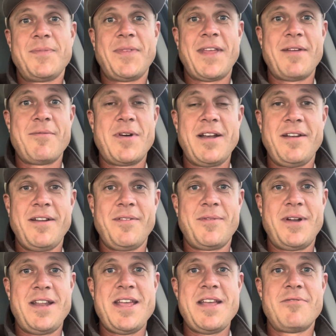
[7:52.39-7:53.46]
And
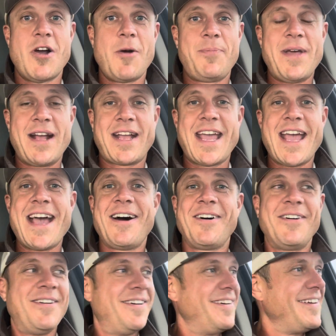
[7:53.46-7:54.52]
when he roped that cow,